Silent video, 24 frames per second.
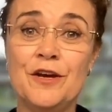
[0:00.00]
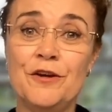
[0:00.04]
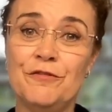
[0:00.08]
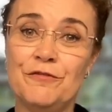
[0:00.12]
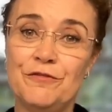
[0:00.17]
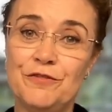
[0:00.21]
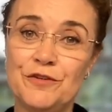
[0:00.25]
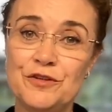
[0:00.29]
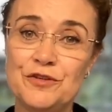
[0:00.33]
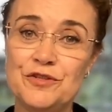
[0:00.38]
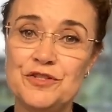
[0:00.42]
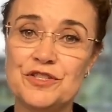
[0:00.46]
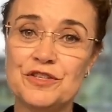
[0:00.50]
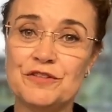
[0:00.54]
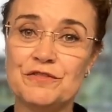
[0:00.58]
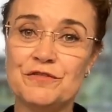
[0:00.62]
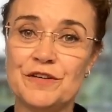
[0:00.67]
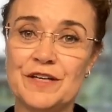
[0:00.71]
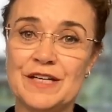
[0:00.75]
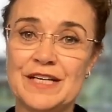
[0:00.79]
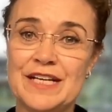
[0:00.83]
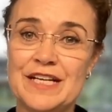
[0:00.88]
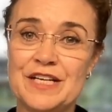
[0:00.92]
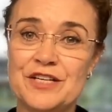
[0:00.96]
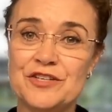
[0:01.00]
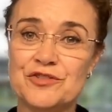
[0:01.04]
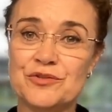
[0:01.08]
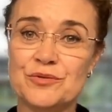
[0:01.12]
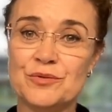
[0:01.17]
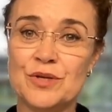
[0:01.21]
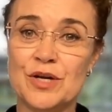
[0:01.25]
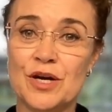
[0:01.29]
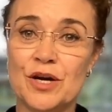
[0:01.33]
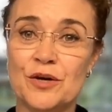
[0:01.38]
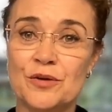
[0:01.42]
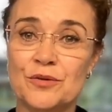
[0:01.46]
future financial
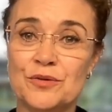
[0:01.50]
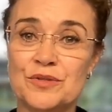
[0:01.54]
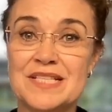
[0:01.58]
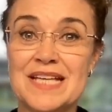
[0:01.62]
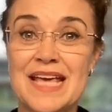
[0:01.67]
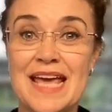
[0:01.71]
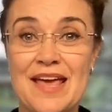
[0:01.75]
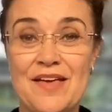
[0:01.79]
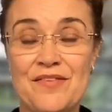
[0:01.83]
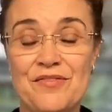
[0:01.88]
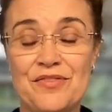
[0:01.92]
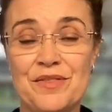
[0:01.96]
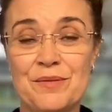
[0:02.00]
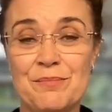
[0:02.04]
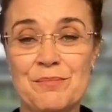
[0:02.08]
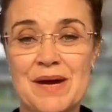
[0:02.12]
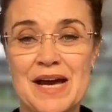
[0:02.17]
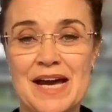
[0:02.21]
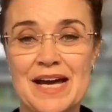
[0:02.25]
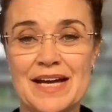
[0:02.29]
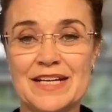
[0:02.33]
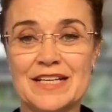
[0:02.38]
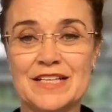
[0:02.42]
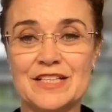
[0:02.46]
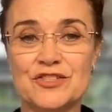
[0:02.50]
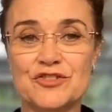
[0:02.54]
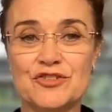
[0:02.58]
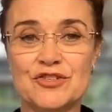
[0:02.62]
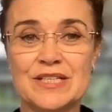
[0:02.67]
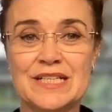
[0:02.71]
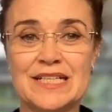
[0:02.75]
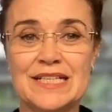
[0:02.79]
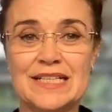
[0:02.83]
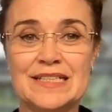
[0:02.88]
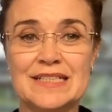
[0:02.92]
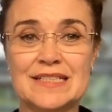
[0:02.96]
goals, and the market
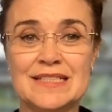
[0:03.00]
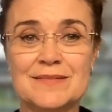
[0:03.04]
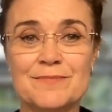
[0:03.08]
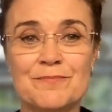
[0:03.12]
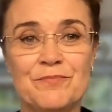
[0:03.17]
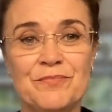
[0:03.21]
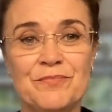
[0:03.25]
trends.